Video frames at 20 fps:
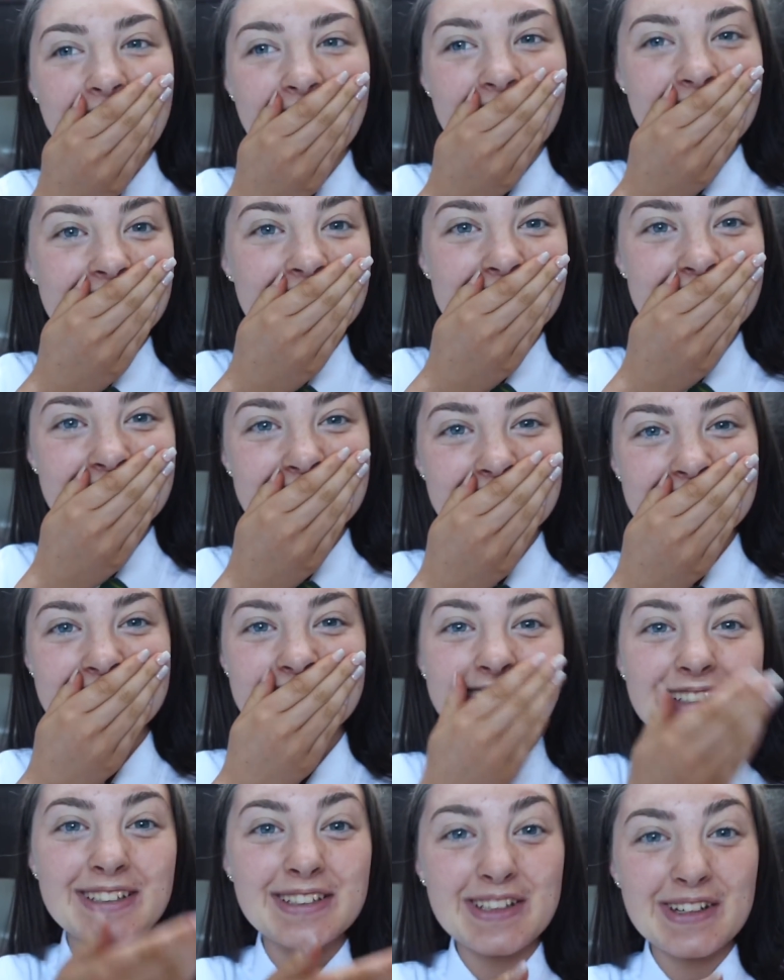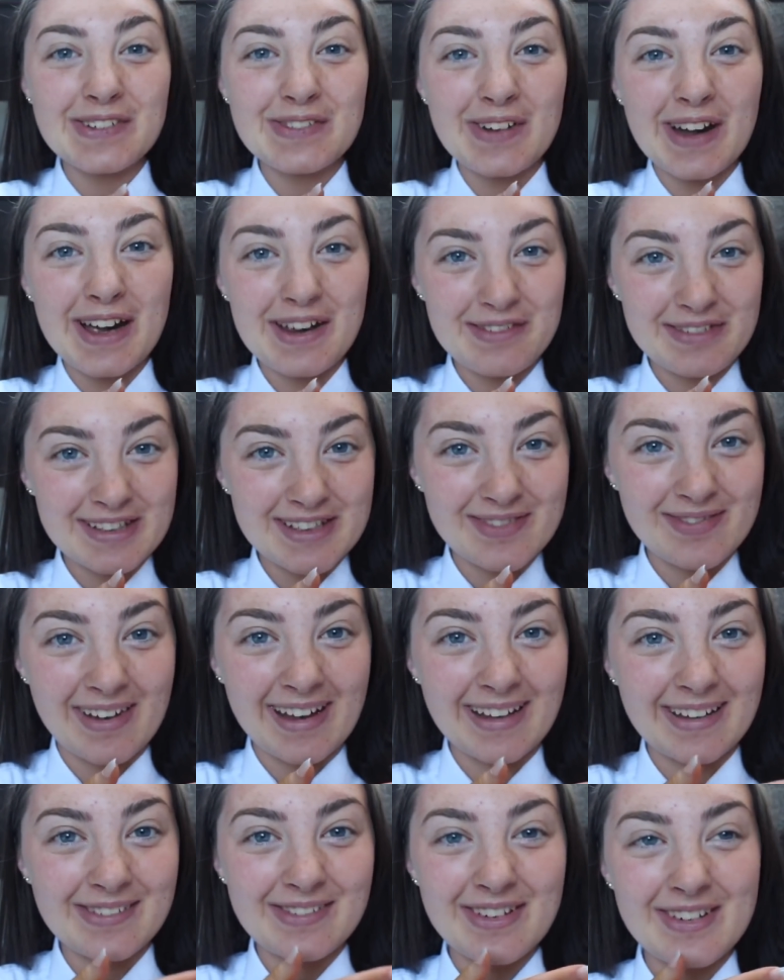I literally cannot wipe a
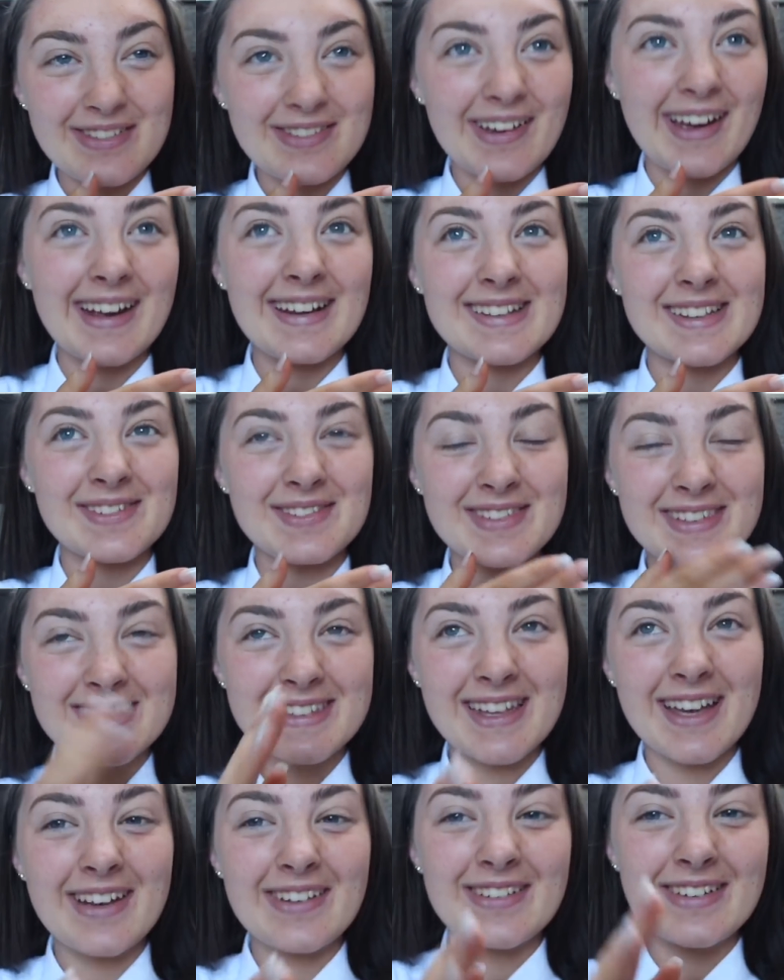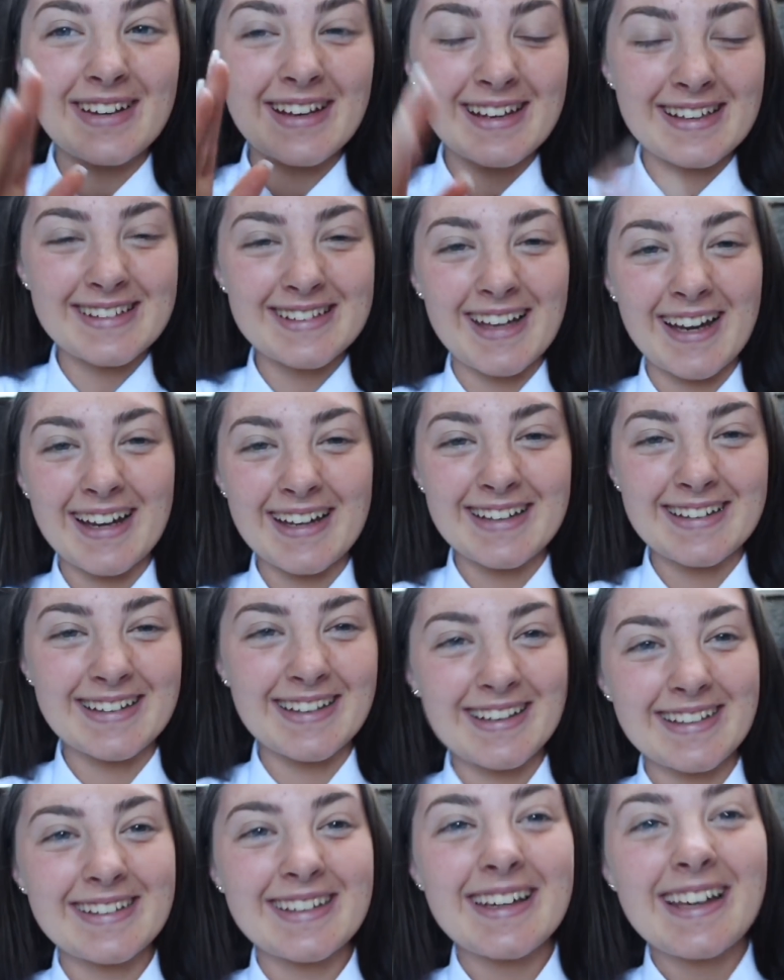smile off my face. I'm so
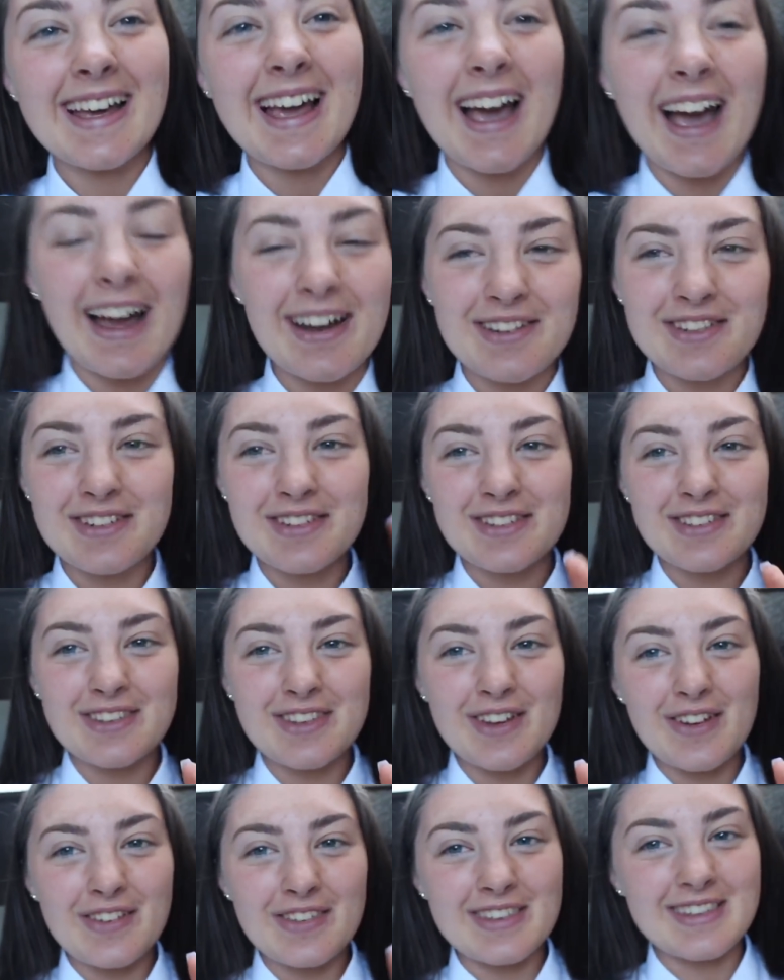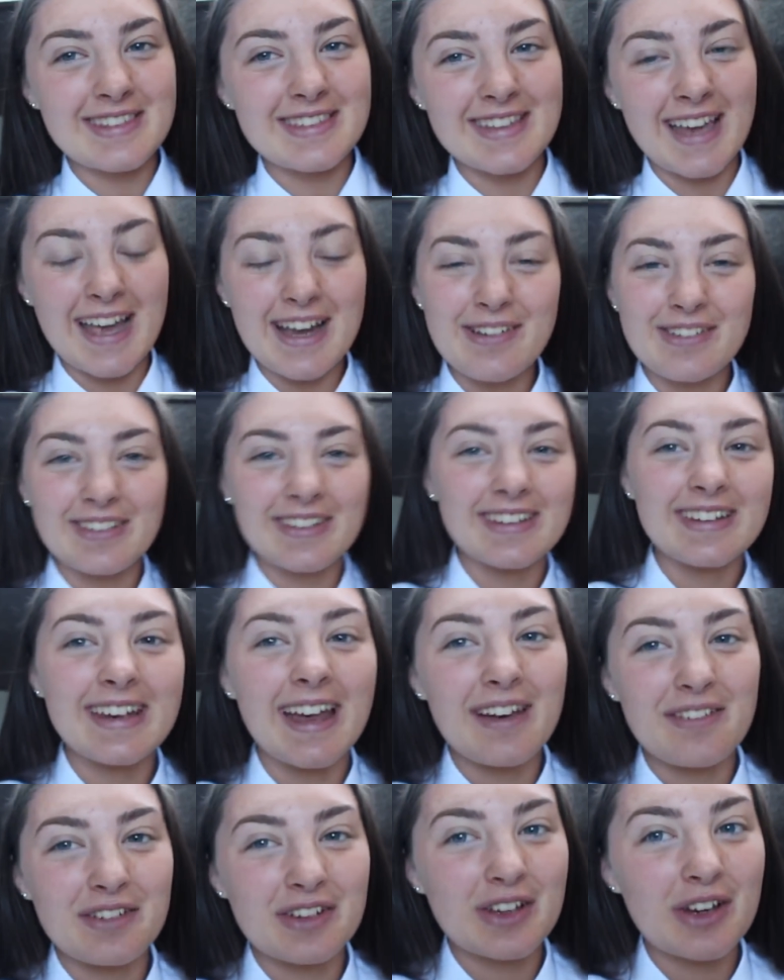excited. I just thought this day would
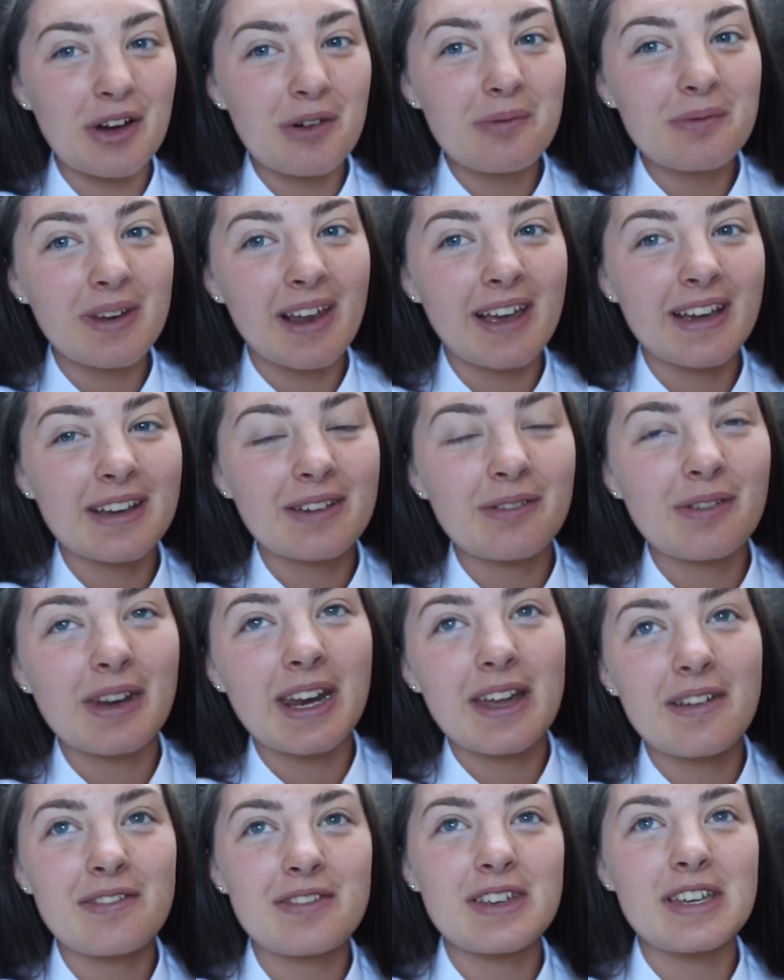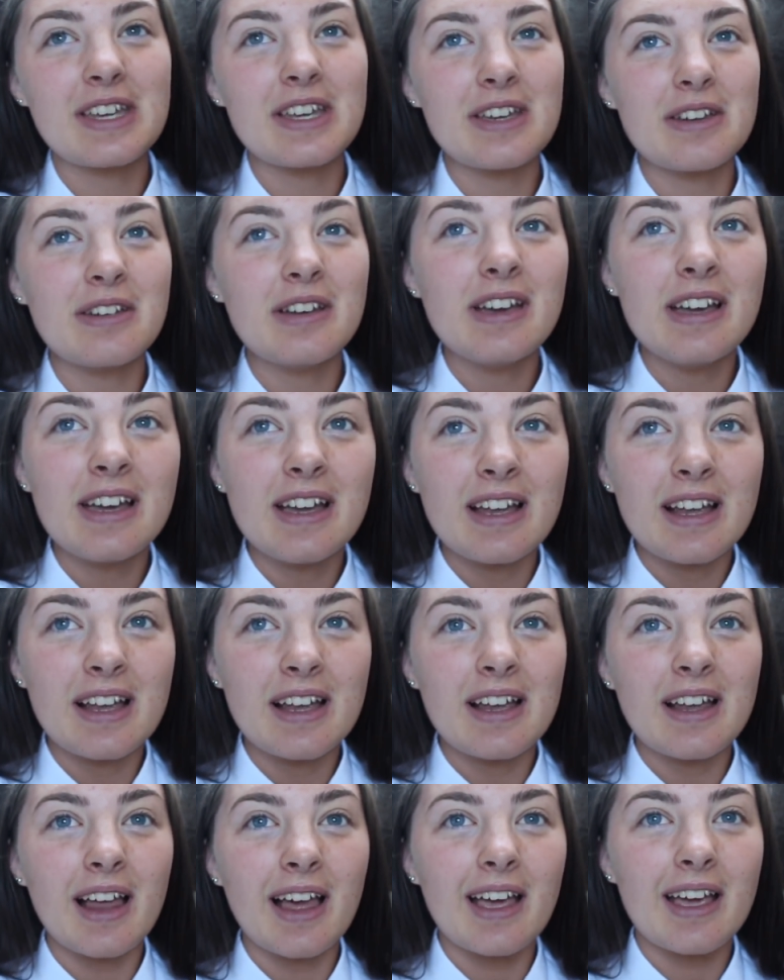never come. Like, whenever you,
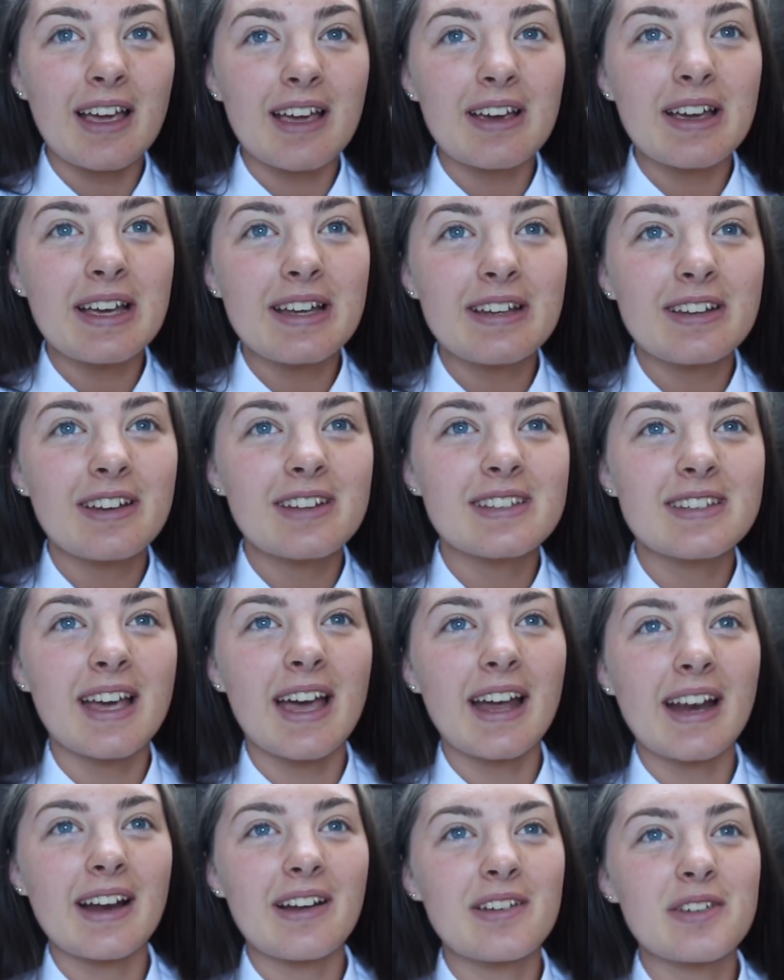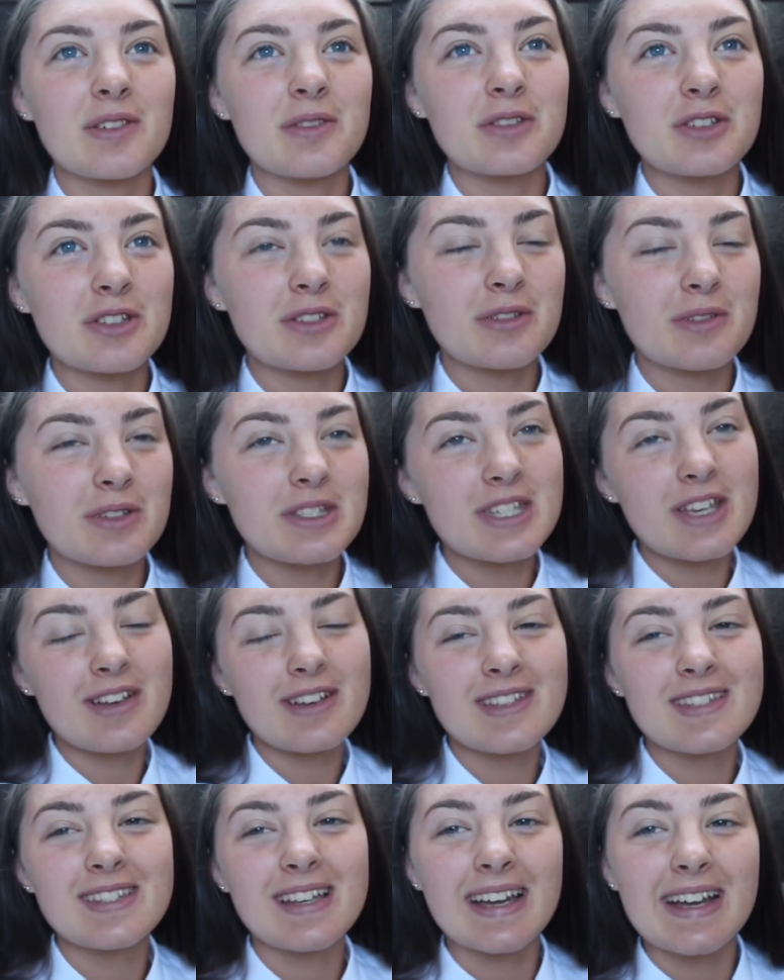like, in year 10, I was just so
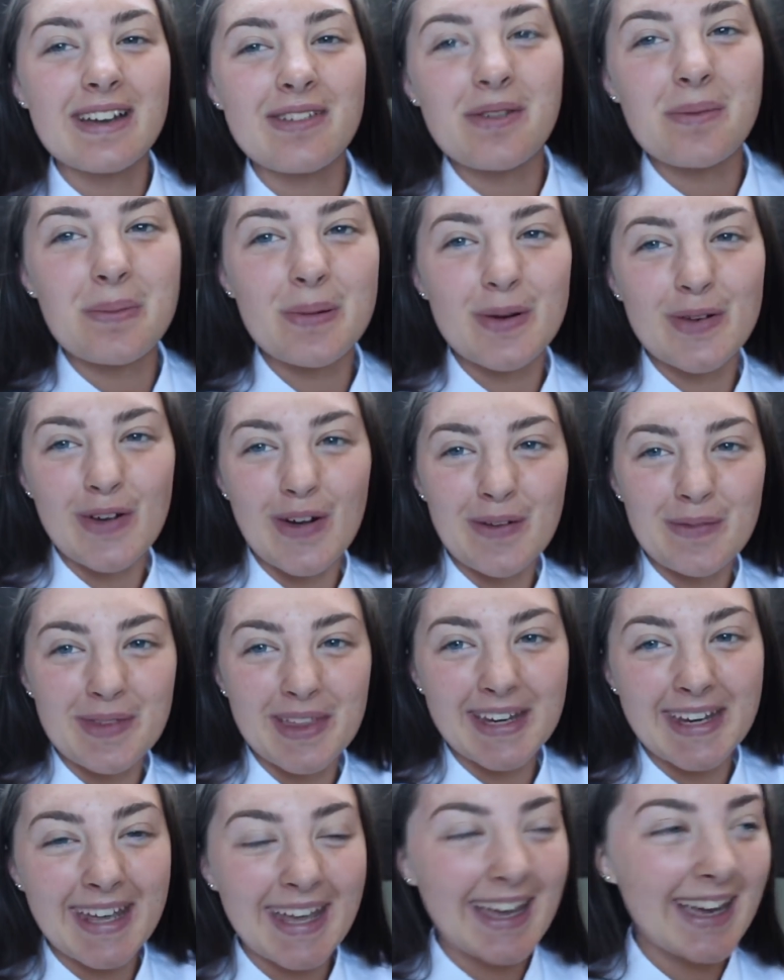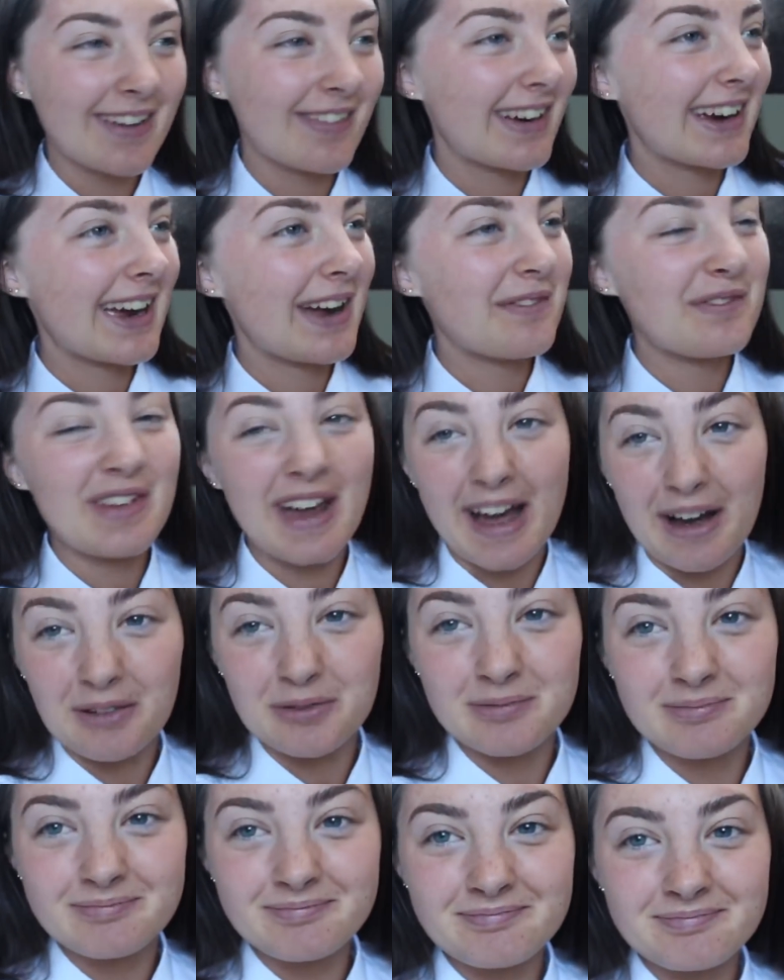excited for prom, and then here I am now.